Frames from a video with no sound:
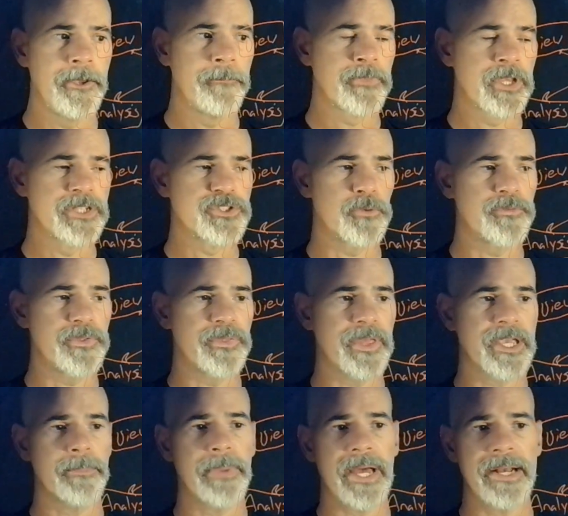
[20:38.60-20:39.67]
So if you think
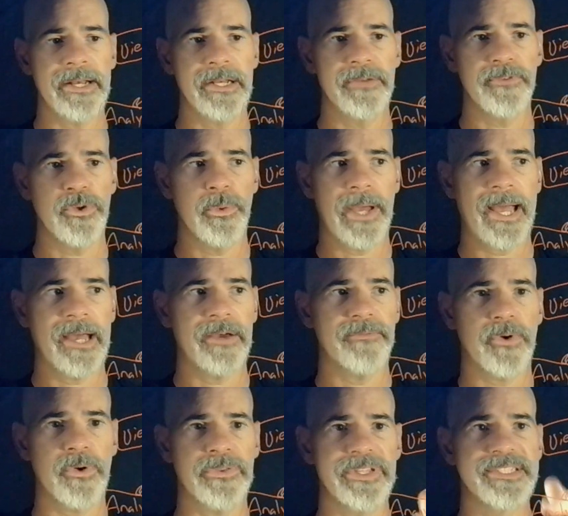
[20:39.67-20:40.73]
about it, if you have
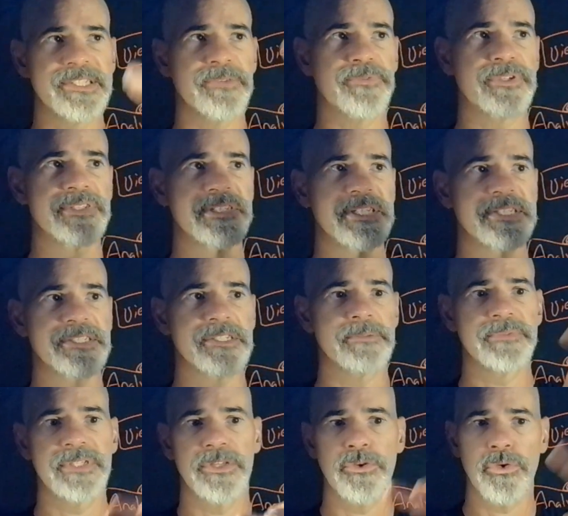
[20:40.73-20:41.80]
all these different systems
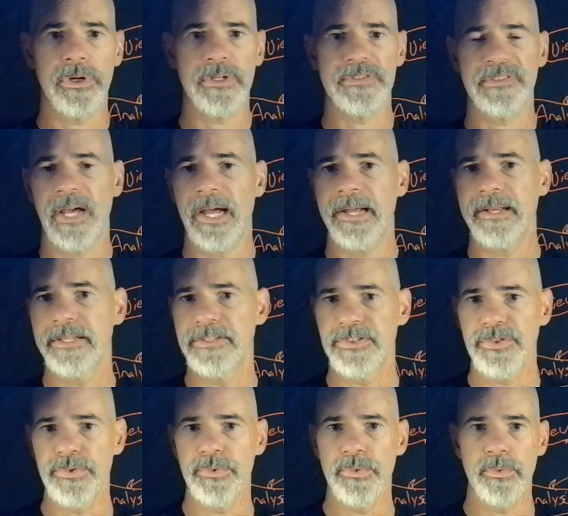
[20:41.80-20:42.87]
and they're all tied
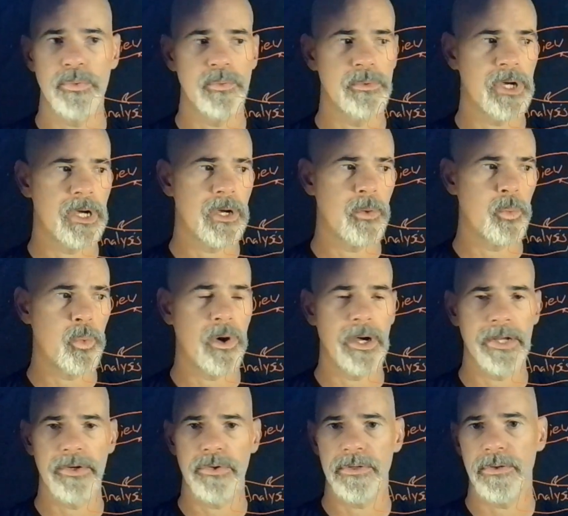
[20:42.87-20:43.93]
into one
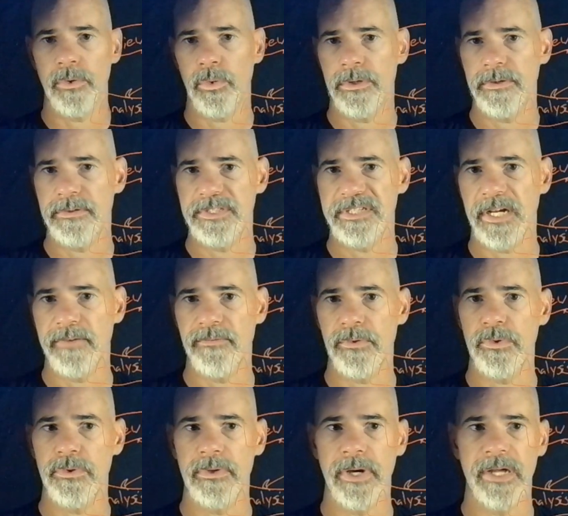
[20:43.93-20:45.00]
or
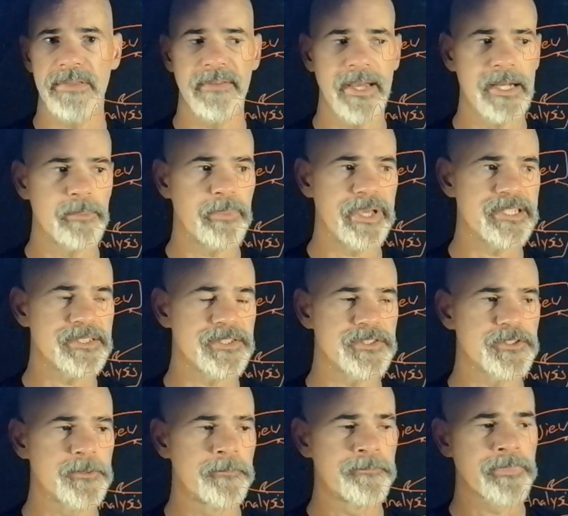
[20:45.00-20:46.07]
several databases,
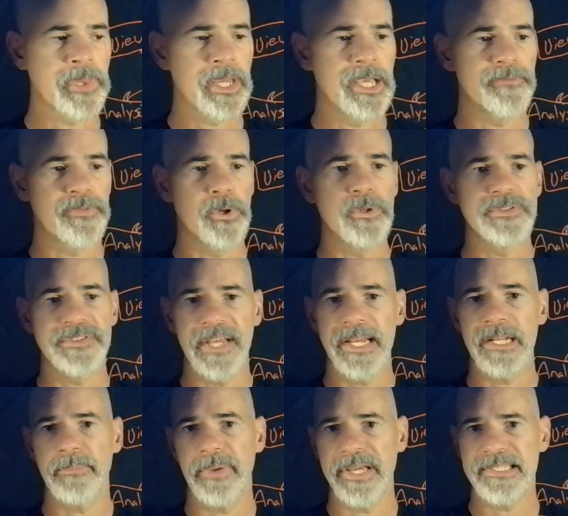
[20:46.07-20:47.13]
if those
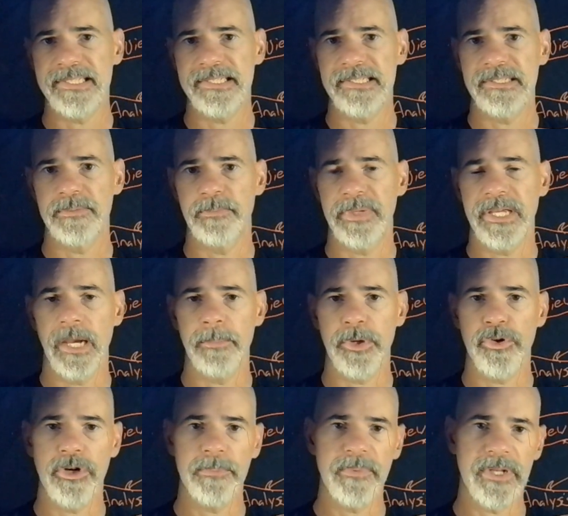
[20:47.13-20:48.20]
databases become
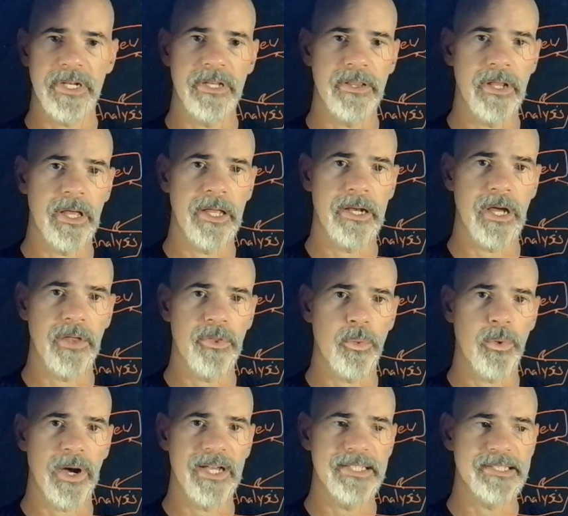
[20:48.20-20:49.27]
encrypted and
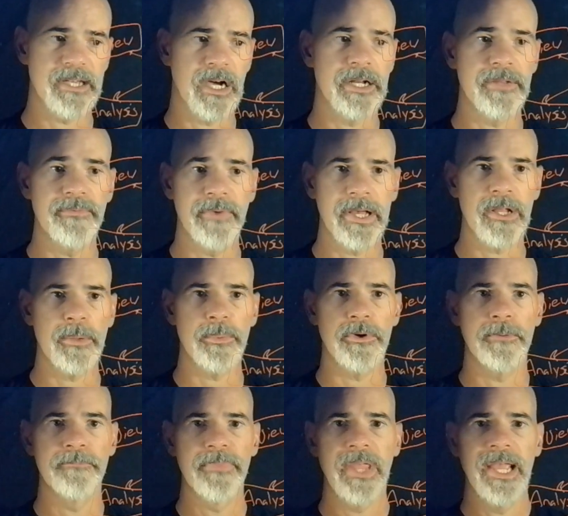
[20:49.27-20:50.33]
otherwise
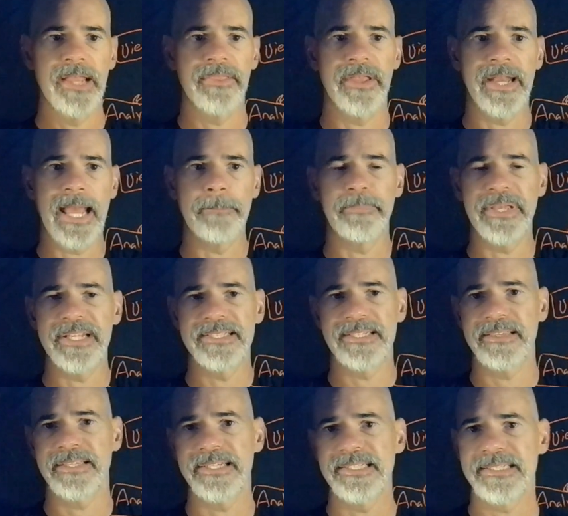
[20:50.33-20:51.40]
unavailable, then that means that
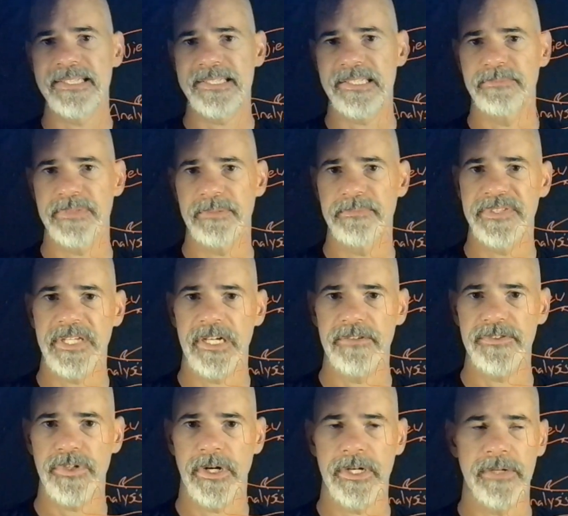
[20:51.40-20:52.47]
these systems themselves
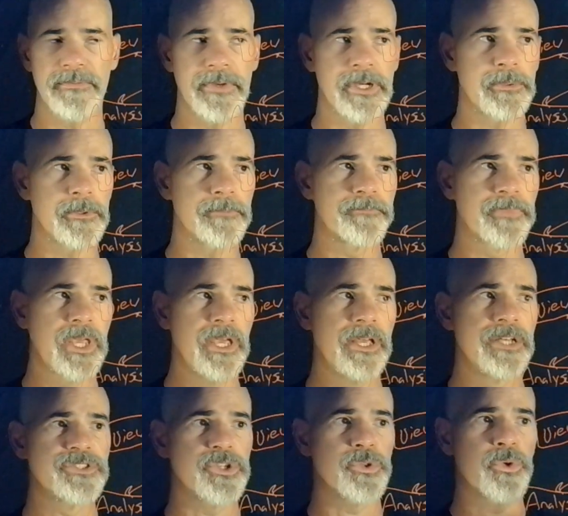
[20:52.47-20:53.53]
are unavailable.
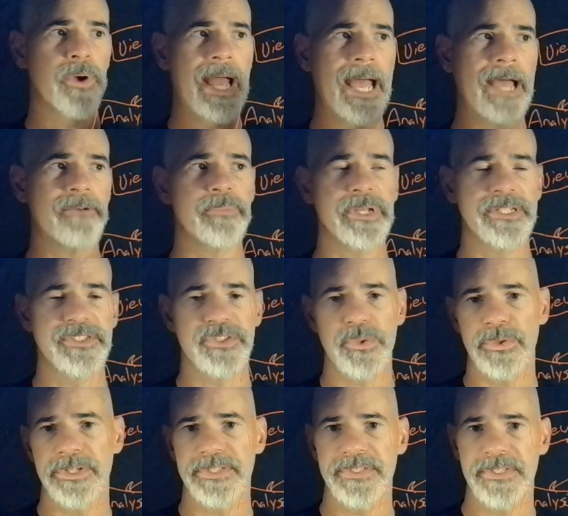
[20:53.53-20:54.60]
So there have been
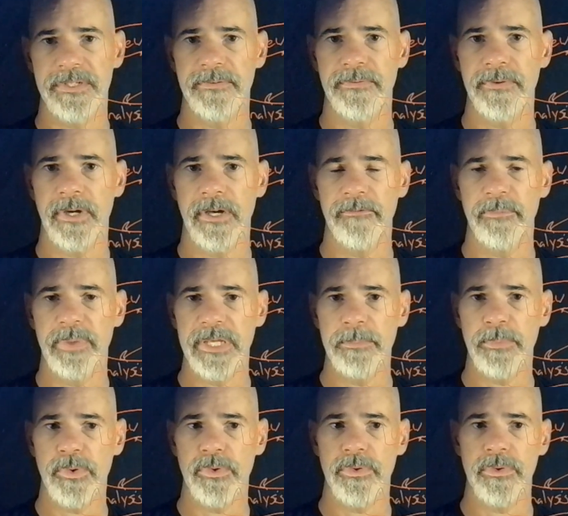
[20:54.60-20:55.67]
stories of
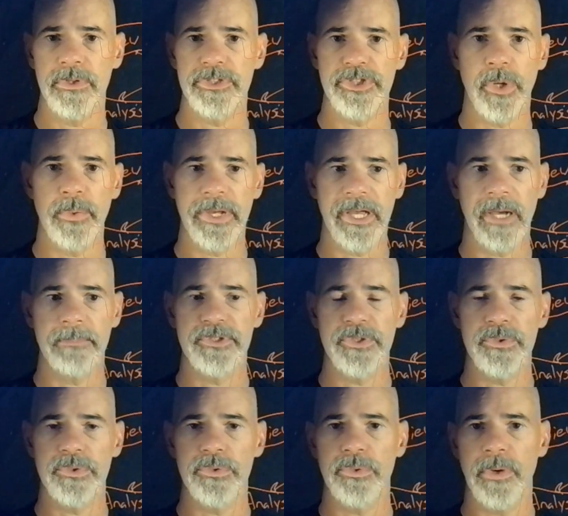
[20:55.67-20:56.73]
people showing up
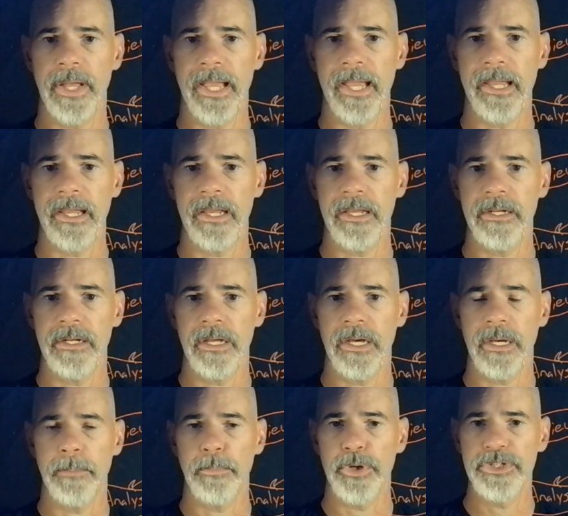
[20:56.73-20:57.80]
to a
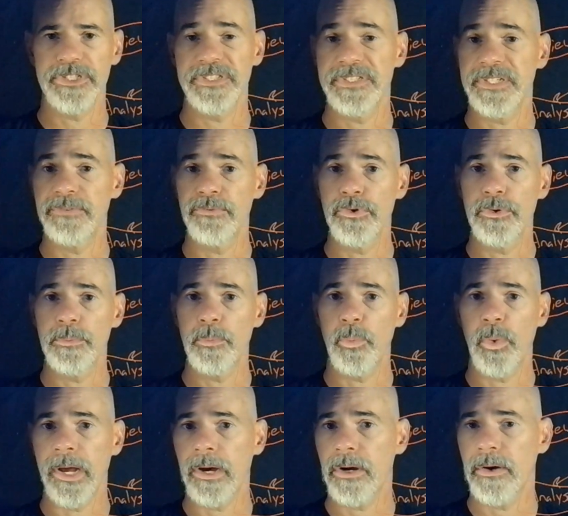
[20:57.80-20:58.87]
emergency room
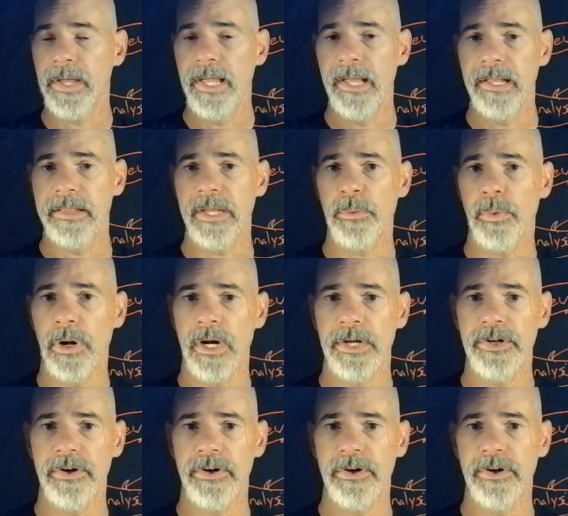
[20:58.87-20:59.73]
where they were under